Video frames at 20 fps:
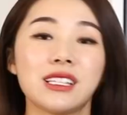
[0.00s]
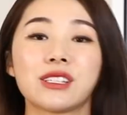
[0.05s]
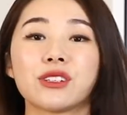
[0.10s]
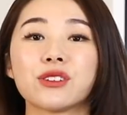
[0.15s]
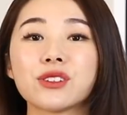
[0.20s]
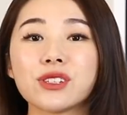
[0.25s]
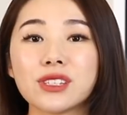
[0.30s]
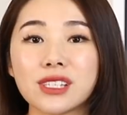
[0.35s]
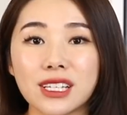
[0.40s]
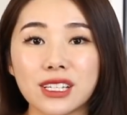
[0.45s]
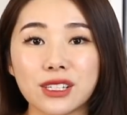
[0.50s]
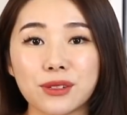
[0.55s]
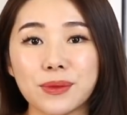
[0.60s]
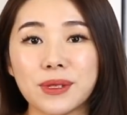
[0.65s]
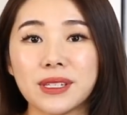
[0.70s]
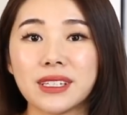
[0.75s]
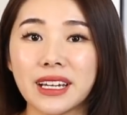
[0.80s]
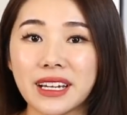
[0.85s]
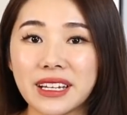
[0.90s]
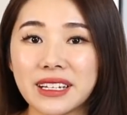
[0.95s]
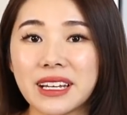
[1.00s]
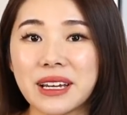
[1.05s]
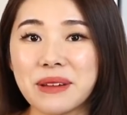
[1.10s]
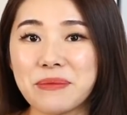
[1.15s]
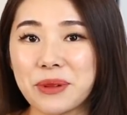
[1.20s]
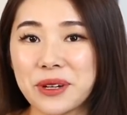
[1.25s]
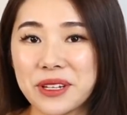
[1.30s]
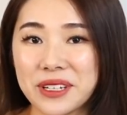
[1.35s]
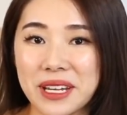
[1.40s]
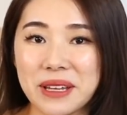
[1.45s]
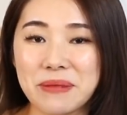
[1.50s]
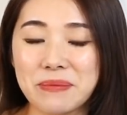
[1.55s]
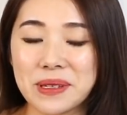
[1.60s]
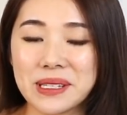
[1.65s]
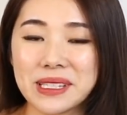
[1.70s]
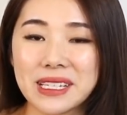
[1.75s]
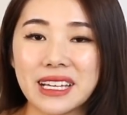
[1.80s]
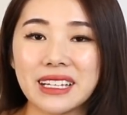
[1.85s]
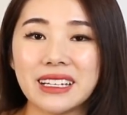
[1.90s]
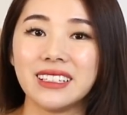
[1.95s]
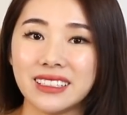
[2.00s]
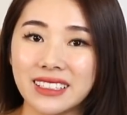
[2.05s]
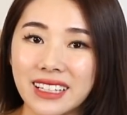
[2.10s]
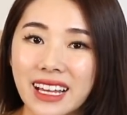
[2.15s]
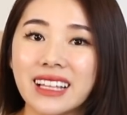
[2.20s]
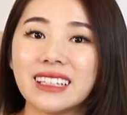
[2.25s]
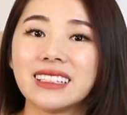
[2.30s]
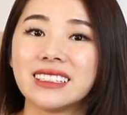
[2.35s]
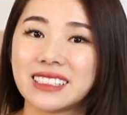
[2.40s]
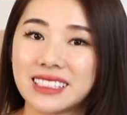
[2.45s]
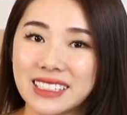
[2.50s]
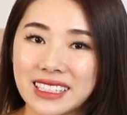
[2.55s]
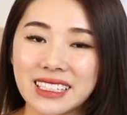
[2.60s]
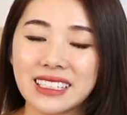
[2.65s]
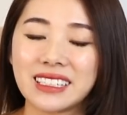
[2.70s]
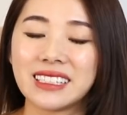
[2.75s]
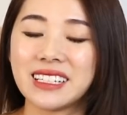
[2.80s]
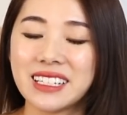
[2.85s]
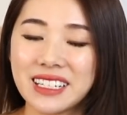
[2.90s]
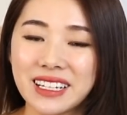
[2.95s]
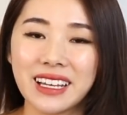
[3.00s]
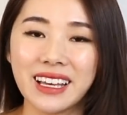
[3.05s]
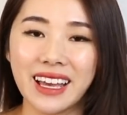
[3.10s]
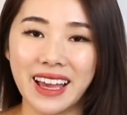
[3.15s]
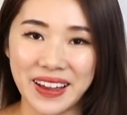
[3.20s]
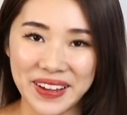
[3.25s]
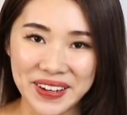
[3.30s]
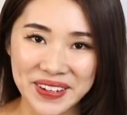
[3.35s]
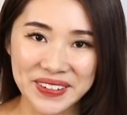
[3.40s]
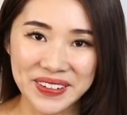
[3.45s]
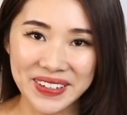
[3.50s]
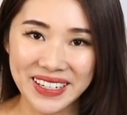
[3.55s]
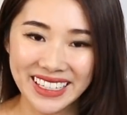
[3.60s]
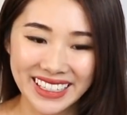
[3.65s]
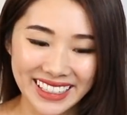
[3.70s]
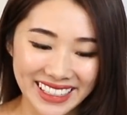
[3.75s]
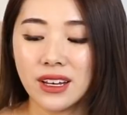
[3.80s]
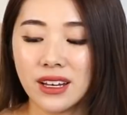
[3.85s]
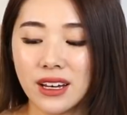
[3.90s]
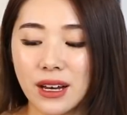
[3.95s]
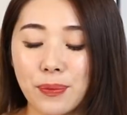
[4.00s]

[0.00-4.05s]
It's also said to be 99.9% analytically accurate.